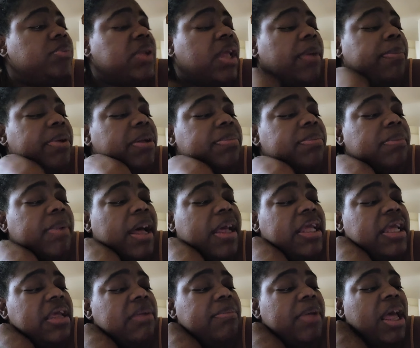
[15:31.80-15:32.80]
Now, people
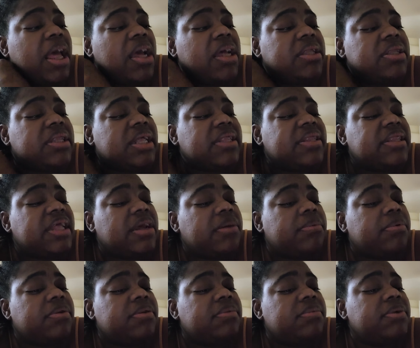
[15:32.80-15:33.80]
might get mad because I said
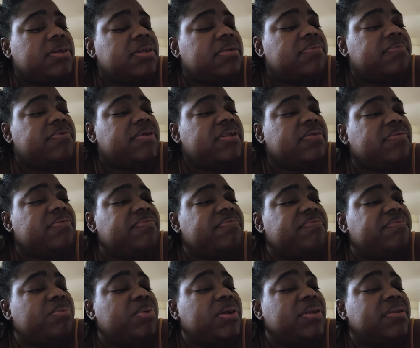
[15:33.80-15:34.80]
Russell
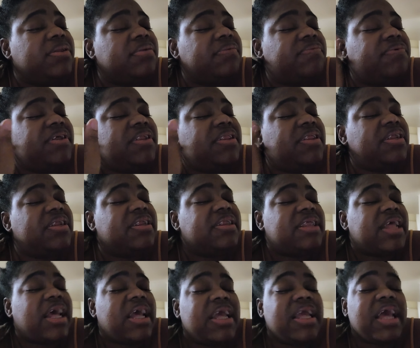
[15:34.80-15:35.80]
Wilson fits in the
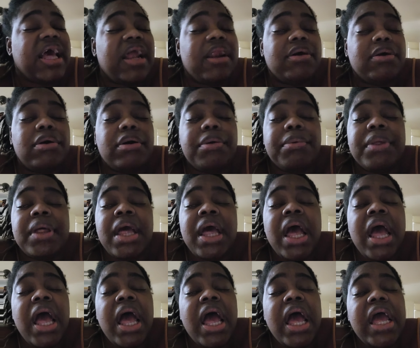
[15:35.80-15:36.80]
same category.
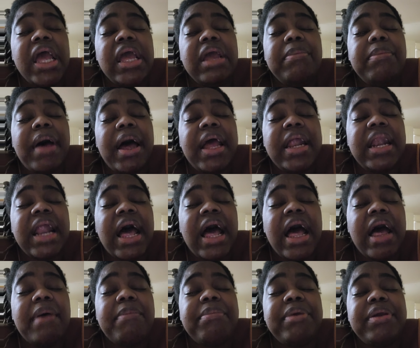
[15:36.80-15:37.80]
He might
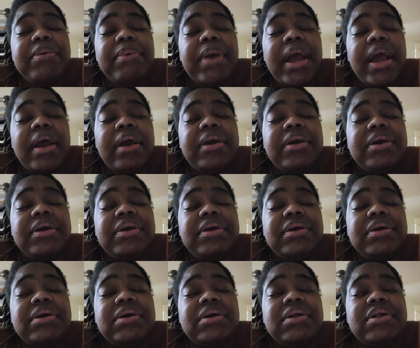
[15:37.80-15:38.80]
not be around
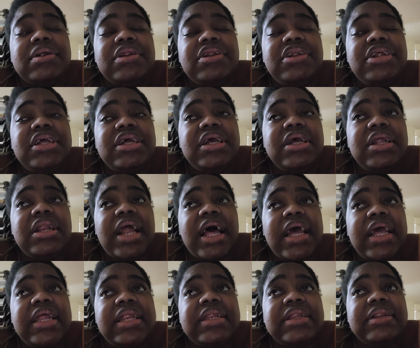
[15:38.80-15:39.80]
here cheating
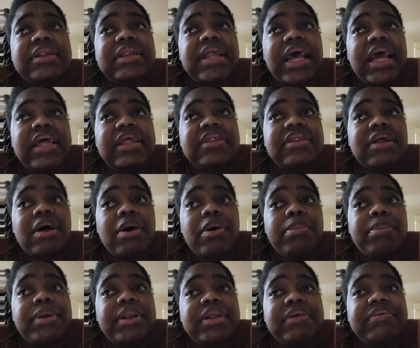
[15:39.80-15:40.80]
like that,
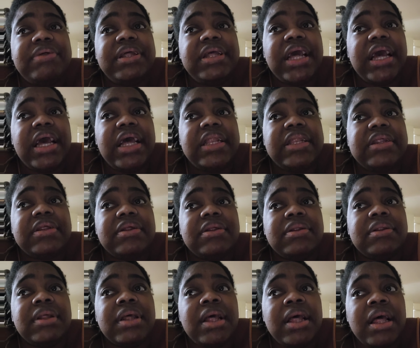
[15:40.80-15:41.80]
so, but if he had
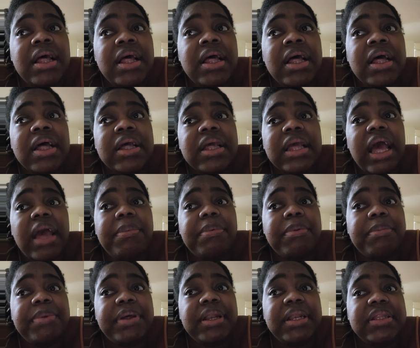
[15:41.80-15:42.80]
the
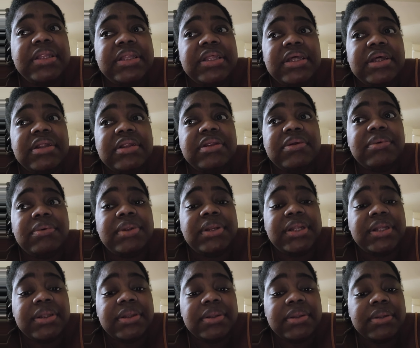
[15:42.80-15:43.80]
capability of
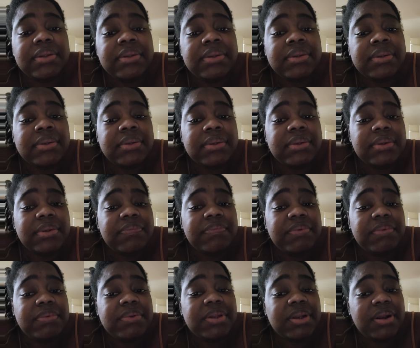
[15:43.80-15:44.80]
doing it, if
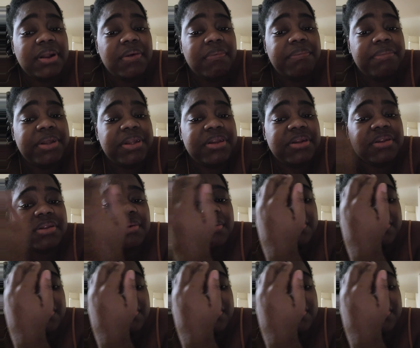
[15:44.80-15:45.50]
it was enough bitches